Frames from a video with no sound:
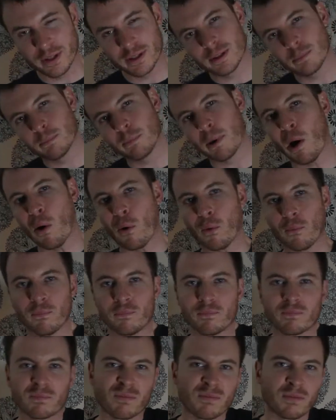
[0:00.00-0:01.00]
It's about
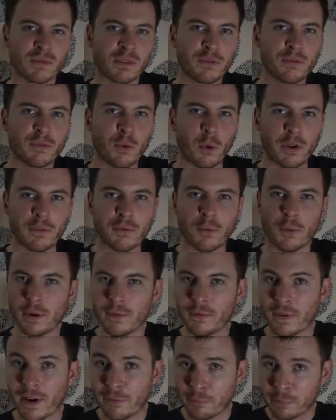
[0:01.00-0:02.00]

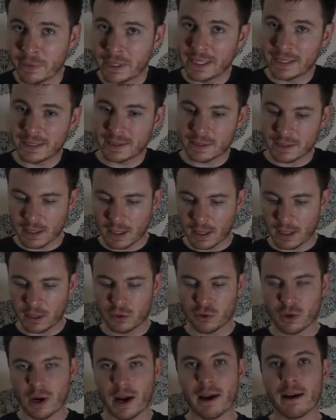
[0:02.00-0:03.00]
40-45 minutes
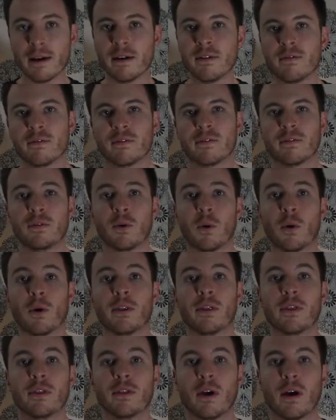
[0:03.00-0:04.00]
drive
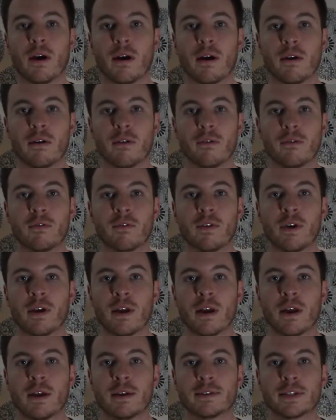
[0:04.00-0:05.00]
north of
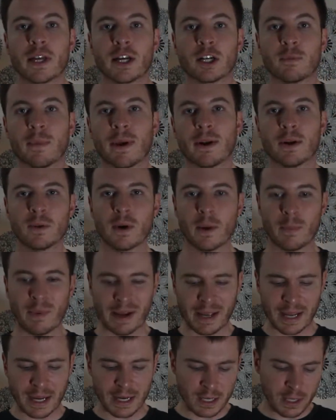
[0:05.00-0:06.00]
Sacramento up
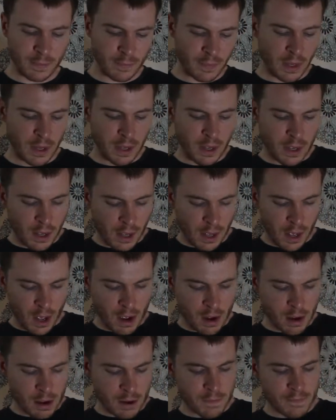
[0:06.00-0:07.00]

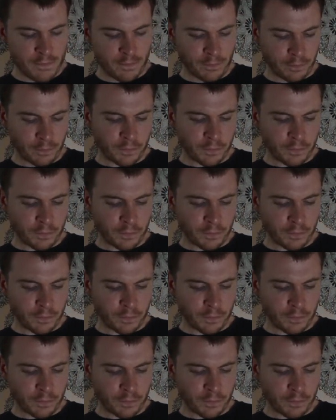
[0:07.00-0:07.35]
I-80.